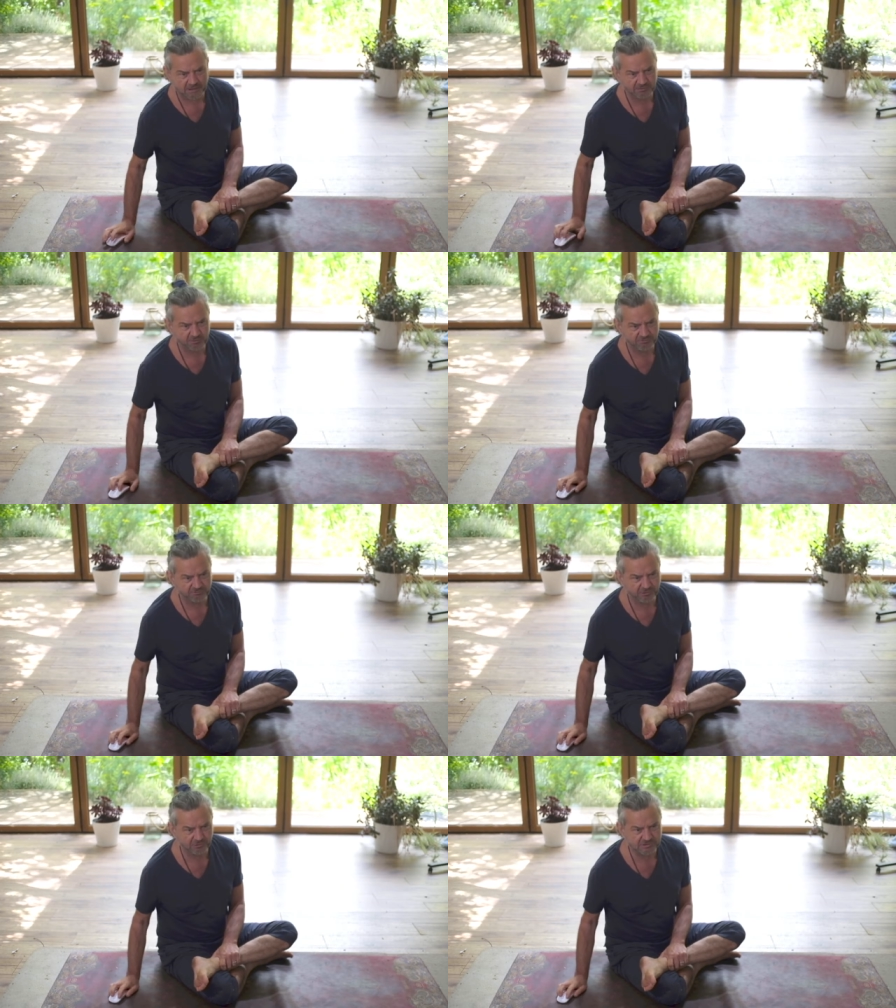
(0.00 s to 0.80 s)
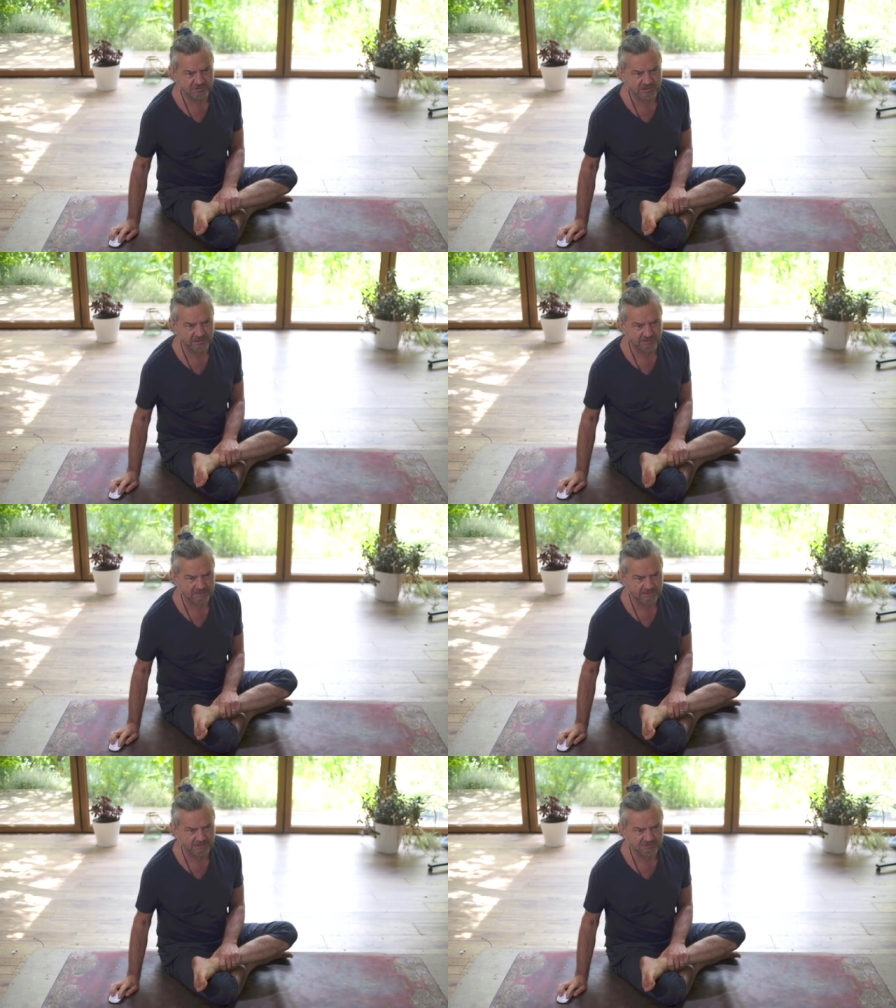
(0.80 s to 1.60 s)
can I do a focus
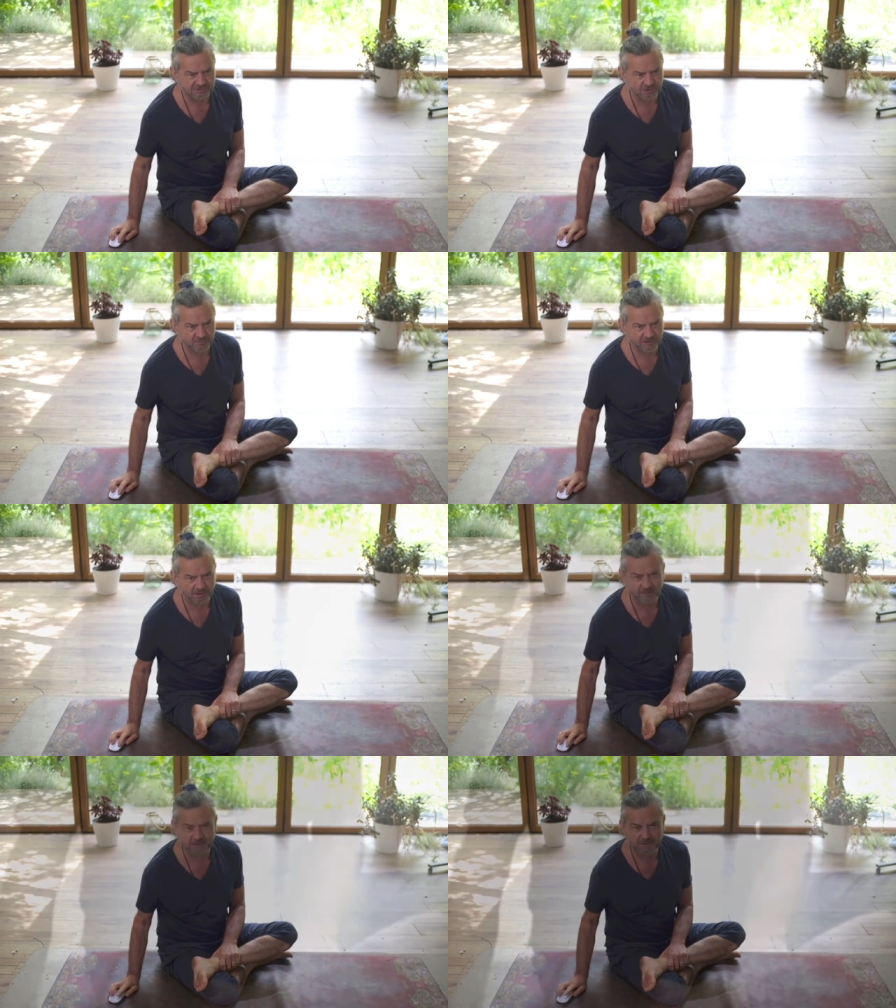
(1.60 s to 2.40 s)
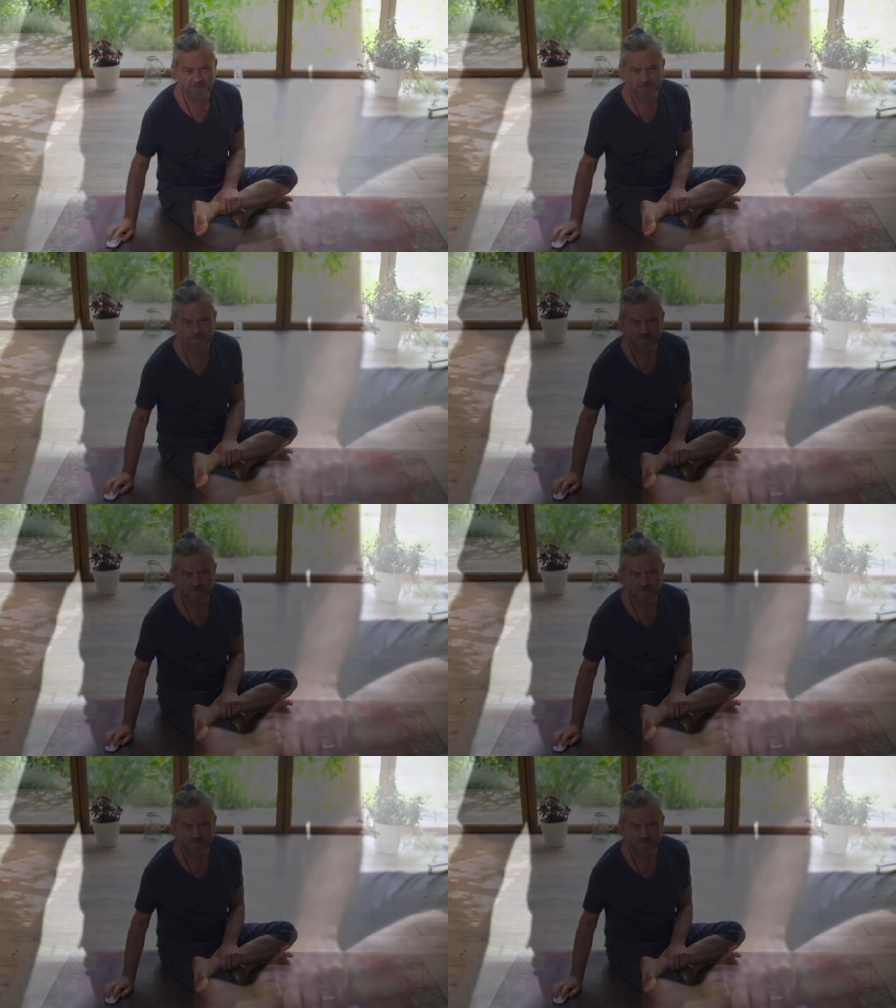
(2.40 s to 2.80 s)
thing? Can I zoom in a bit?